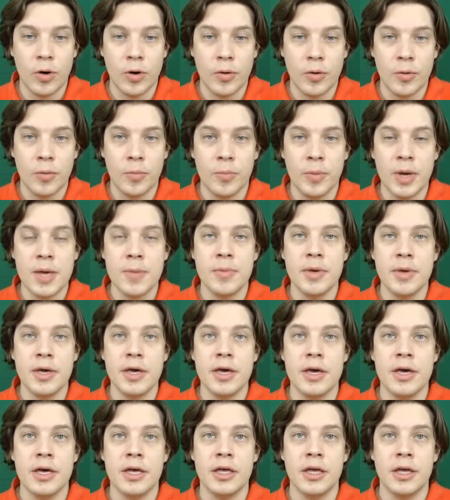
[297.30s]

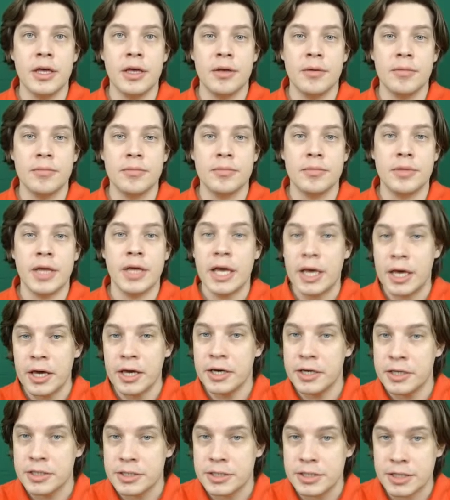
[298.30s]
maybe the
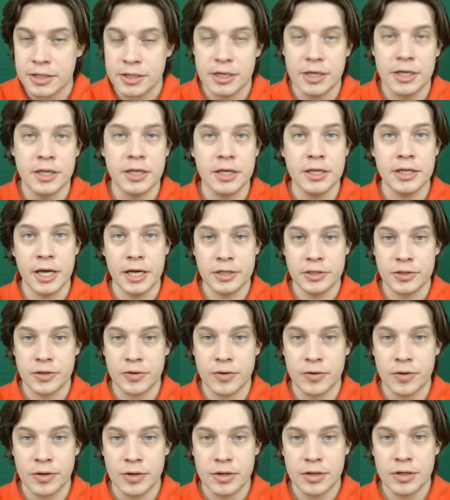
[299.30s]
king is in a
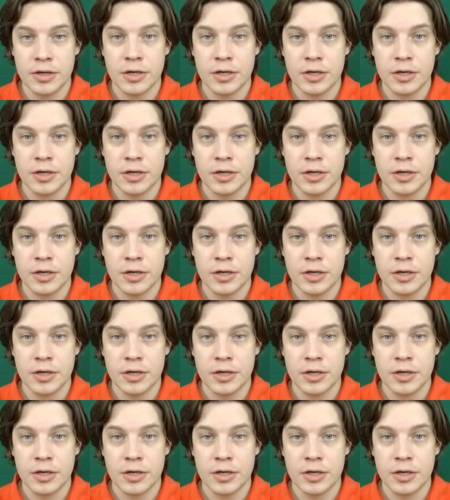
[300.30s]
danger.